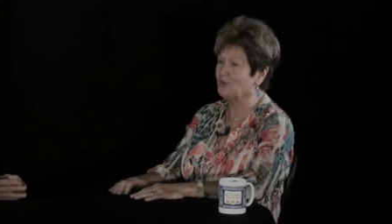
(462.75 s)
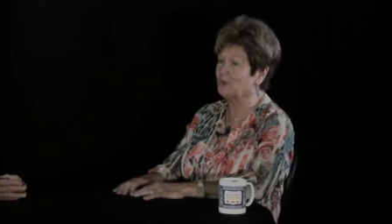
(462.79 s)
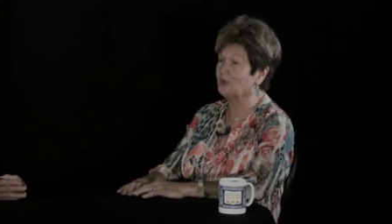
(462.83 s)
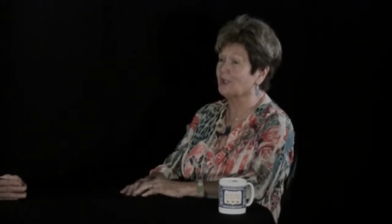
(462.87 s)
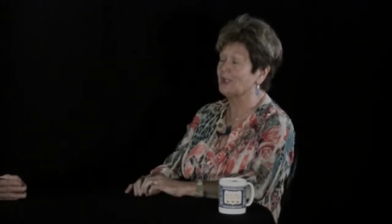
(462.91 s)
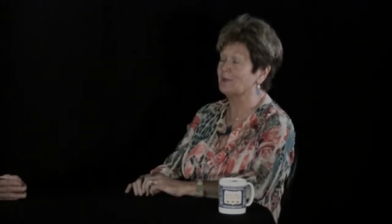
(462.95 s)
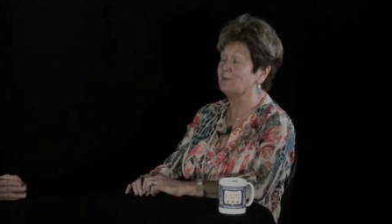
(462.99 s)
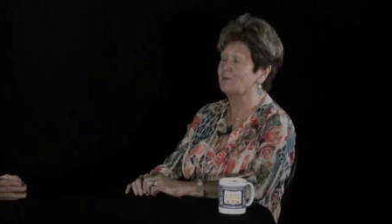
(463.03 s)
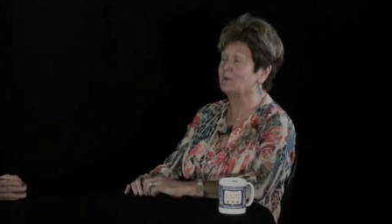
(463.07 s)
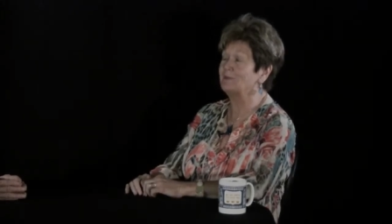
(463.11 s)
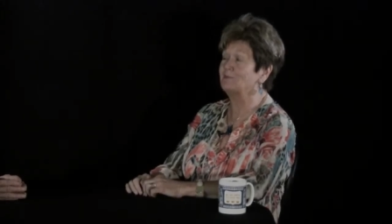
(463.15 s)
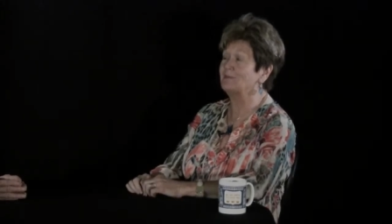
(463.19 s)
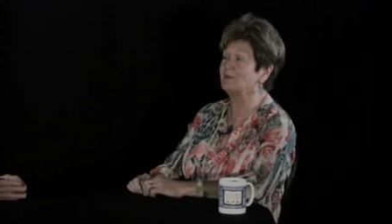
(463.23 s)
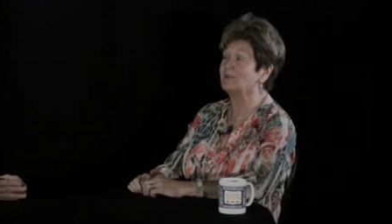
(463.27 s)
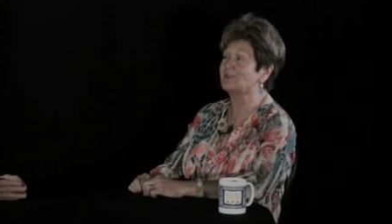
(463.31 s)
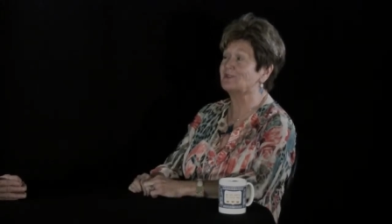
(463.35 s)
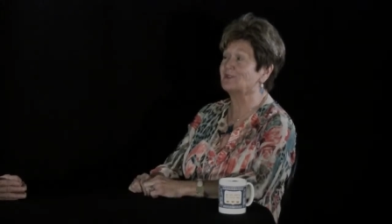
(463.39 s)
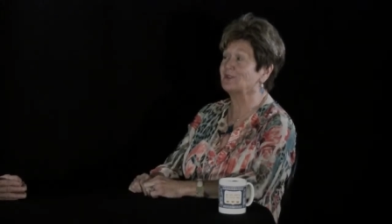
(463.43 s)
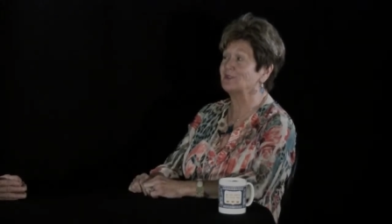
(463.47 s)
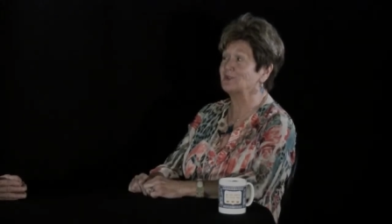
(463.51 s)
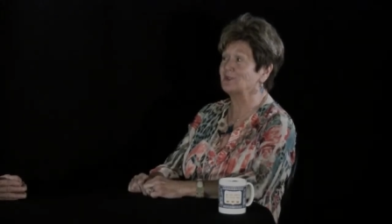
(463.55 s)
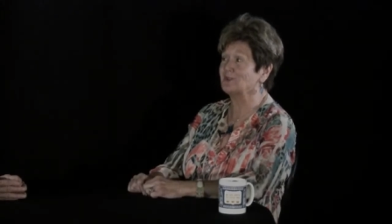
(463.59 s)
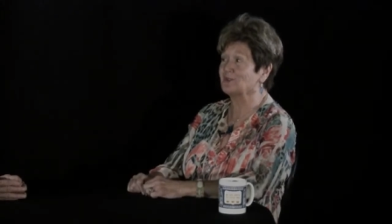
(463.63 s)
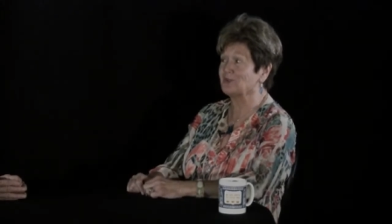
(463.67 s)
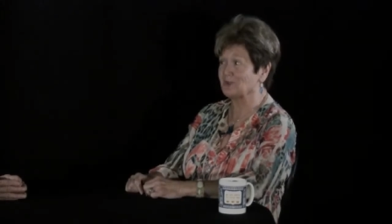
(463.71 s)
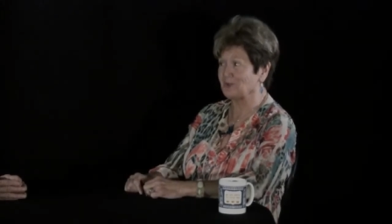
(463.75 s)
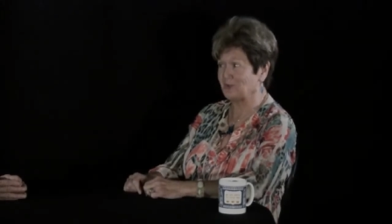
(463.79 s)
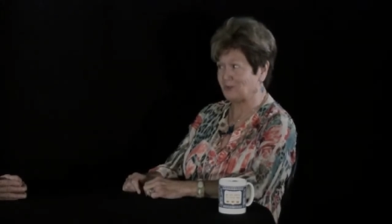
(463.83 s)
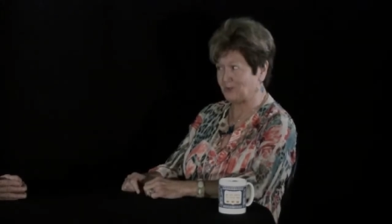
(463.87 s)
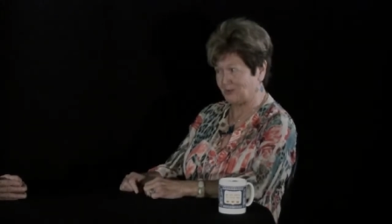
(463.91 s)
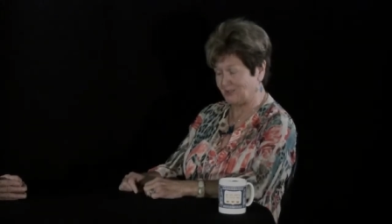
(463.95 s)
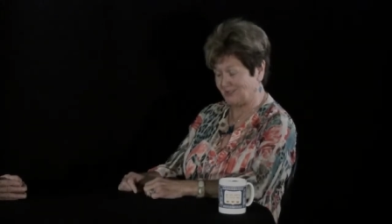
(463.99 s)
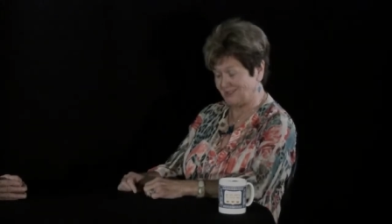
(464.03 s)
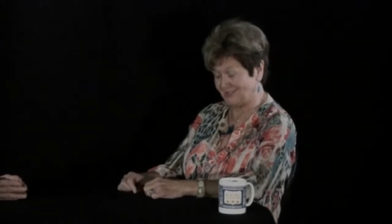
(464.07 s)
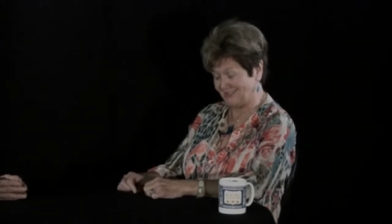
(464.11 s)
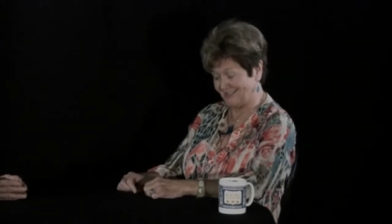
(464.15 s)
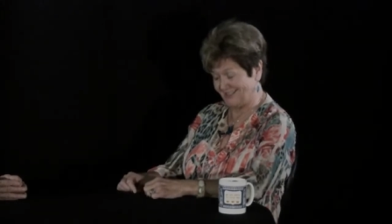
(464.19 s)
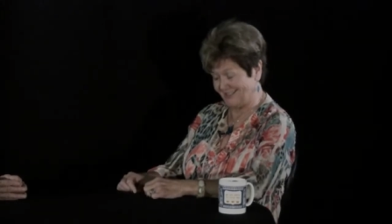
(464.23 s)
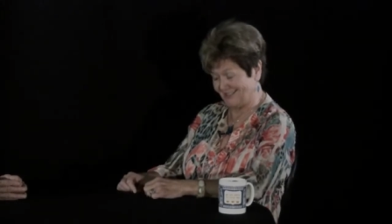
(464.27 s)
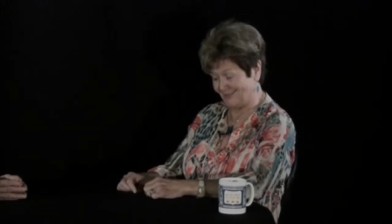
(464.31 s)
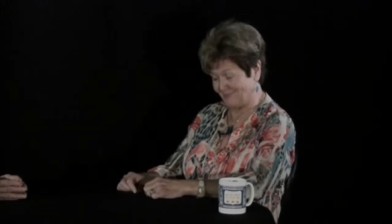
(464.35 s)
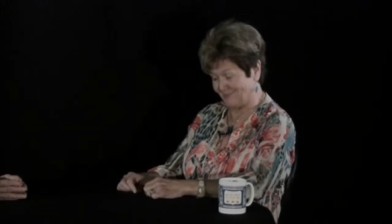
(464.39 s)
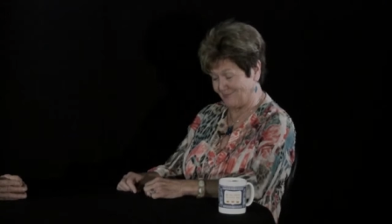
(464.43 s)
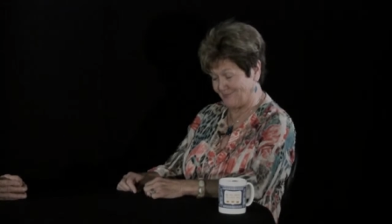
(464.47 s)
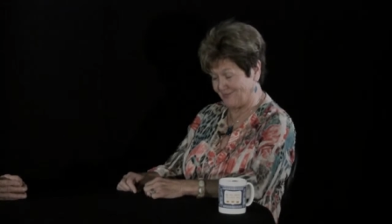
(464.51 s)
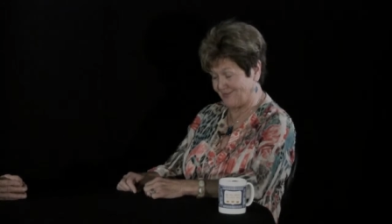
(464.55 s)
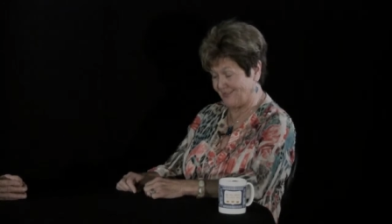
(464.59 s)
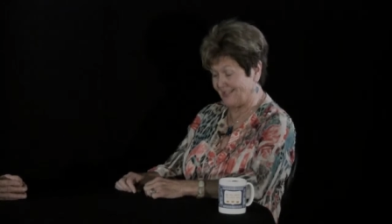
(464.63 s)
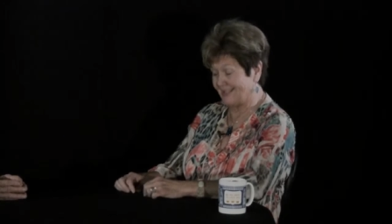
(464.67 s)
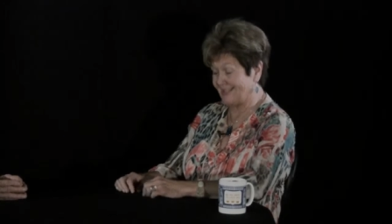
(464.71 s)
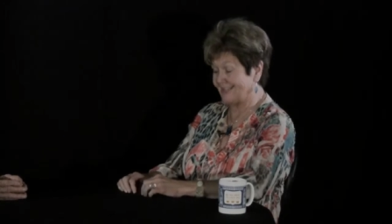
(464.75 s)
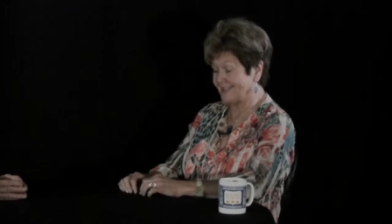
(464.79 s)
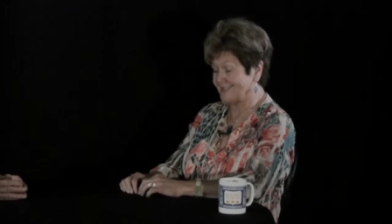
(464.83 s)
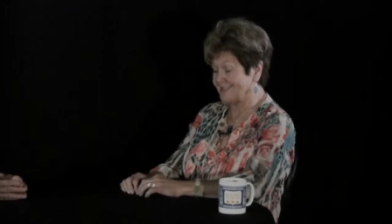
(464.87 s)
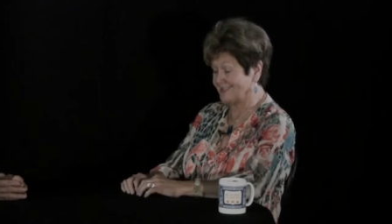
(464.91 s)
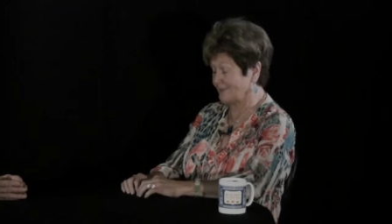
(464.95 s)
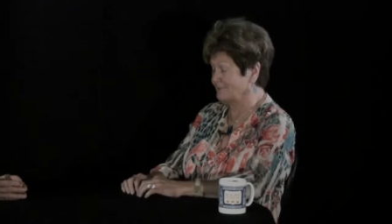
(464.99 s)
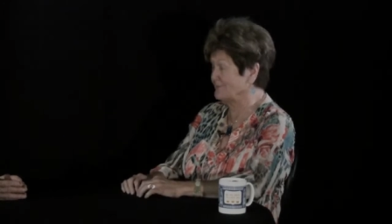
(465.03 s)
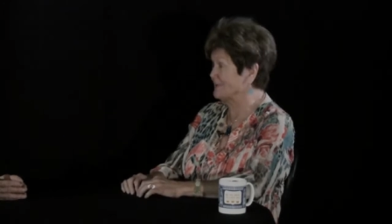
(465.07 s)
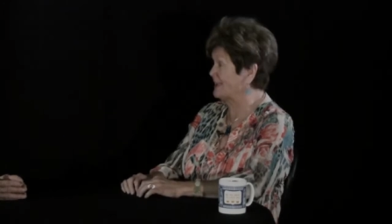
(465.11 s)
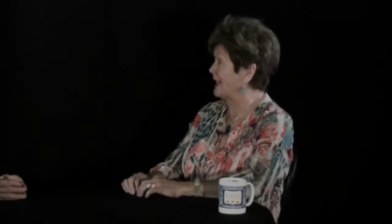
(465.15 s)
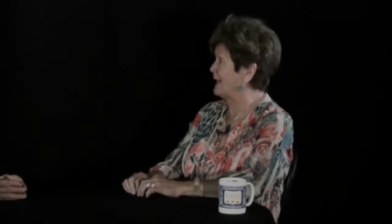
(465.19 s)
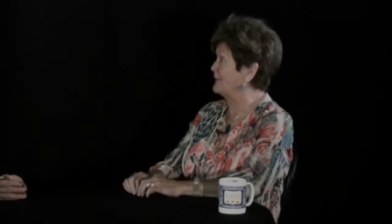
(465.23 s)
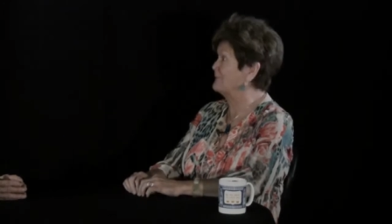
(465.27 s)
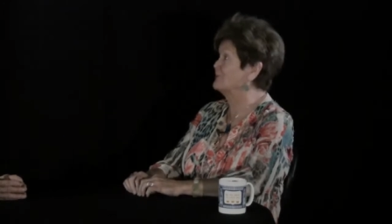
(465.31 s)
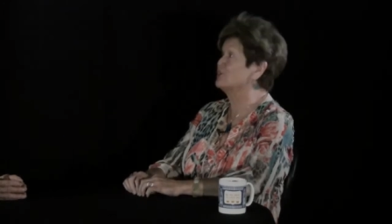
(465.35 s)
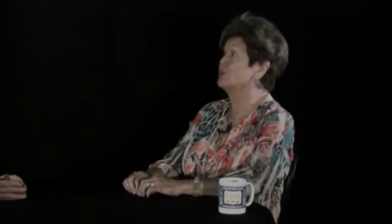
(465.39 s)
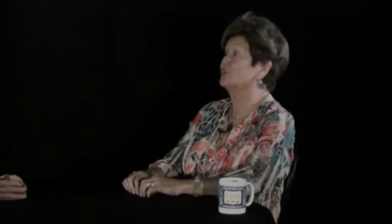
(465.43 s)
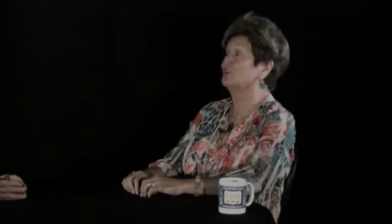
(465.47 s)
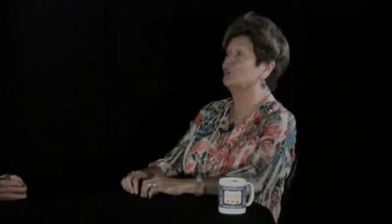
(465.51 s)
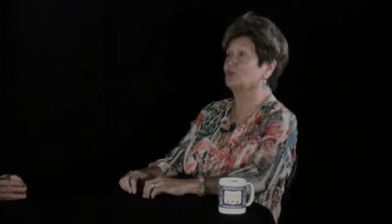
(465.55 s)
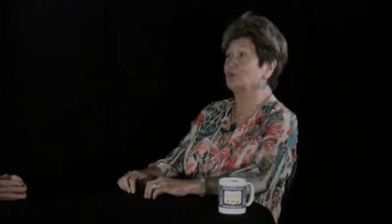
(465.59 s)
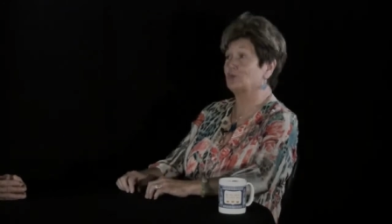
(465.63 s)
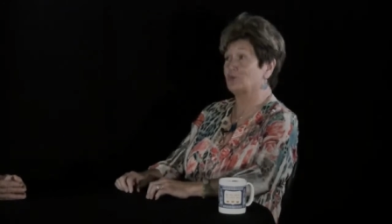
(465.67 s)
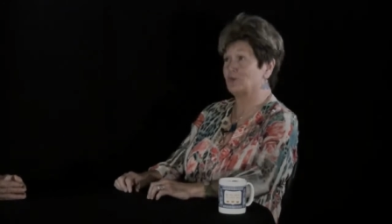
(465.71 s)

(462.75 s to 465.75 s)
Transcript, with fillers: you're going to be misunderstood at times, ah. sometimes ah.